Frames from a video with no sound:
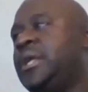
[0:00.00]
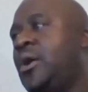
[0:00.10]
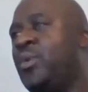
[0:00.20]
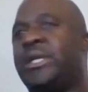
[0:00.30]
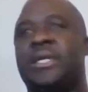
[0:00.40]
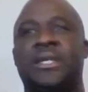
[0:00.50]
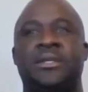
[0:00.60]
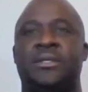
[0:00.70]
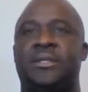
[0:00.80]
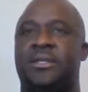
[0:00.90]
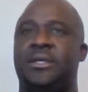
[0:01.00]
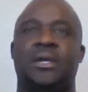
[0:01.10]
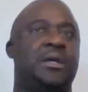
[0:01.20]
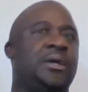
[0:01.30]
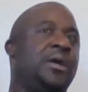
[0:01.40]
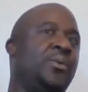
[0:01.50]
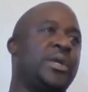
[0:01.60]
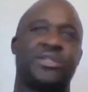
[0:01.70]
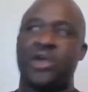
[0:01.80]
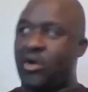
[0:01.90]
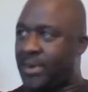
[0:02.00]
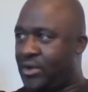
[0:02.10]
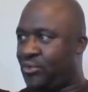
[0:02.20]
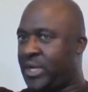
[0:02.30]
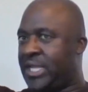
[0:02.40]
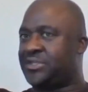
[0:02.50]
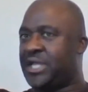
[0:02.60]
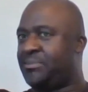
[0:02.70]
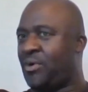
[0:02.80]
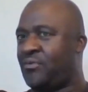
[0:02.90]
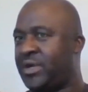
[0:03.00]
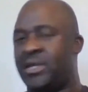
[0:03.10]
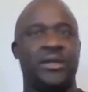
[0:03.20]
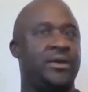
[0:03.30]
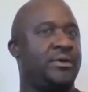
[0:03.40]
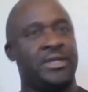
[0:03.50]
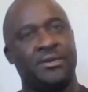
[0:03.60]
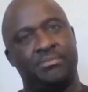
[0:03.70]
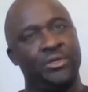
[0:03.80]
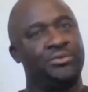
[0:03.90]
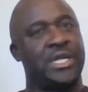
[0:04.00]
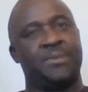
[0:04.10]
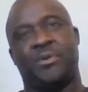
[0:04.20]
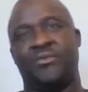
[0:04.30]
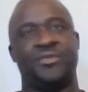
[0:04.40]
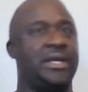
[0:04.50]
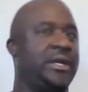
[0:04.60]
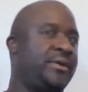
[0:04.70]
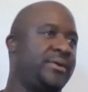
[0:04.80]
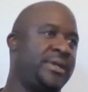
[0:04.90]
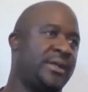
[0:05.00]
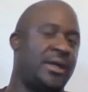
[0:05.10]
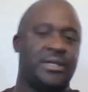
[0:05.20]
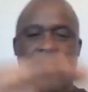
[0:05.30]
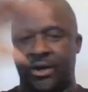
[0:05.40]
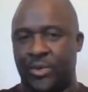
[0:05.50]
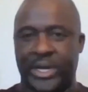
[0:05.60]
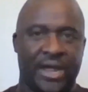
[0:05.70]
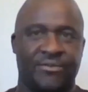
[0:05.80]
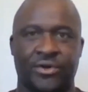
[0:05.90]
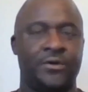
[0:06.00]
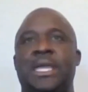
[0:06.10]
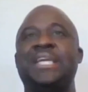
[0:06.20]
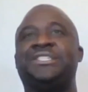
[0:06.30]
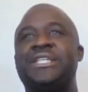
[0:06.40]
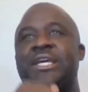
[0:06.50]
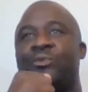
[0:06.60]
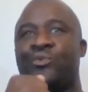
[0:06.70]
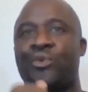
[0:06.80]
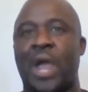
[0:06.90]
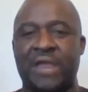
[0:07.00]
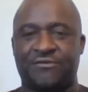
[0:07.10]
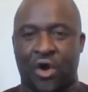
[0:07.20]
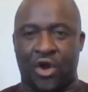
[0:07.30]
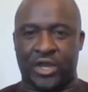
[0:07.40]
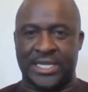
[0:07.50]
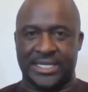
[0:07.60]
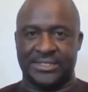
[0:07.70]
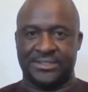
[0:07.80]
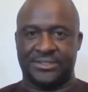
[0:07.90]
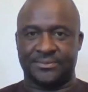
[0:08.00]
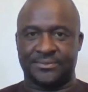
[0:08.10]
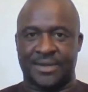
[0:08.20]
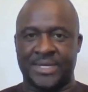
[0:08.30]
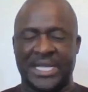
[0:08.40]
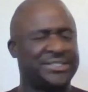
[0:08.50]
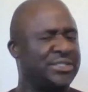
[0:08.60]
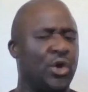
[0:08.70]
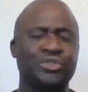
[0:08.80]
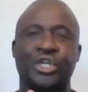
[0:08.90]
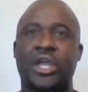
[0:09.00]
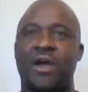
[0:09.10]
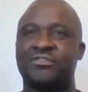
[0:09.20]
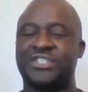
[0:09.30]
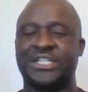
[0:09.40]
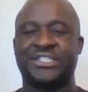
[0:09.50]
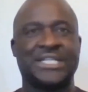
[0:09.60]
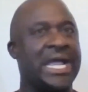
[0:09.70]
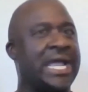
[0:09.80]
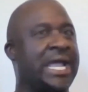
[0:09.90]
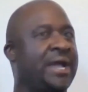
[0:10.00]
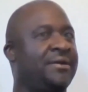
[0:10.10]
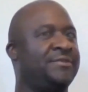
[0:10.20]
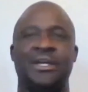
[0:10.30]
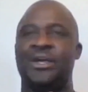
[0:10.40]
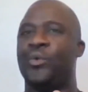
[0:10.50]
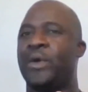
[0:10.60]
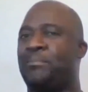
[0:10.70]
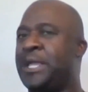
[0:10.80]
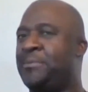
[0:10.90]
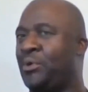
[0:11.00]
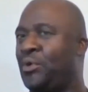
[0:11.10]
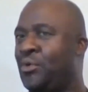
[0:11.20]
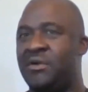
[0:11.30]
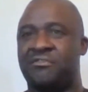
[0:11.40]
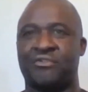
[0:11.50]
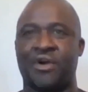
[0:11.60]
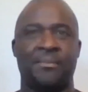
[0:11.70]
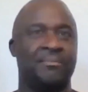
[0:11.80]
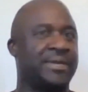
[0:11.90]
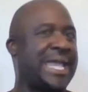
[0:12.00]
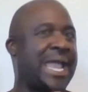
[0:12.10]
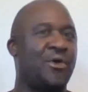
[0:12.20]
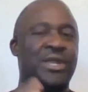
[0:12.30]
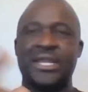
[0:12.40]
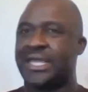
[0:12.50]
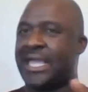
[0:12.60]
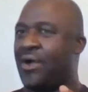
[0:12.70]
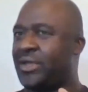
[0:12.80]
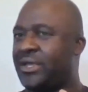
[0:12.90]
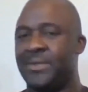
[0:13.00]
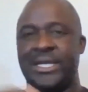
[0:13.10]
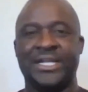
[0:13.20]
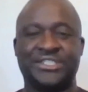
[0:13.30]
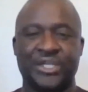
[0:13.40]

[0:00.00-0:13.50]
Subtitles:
we can We can talk about the red tape over here and the blue tape over there and, whatever. Is it right for our kids? I mean, those are the conversations I have with people from county to county. Is it